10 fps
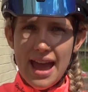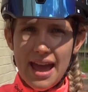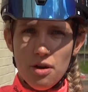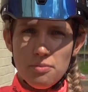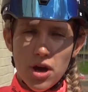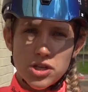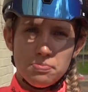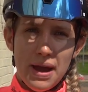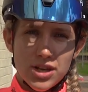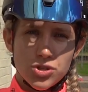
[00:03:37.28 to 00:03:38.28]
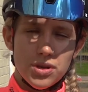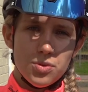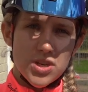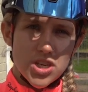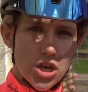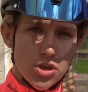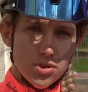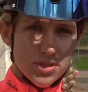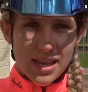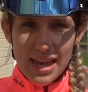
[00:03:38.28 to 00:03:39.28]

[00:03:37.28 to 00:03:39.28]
how much battery we use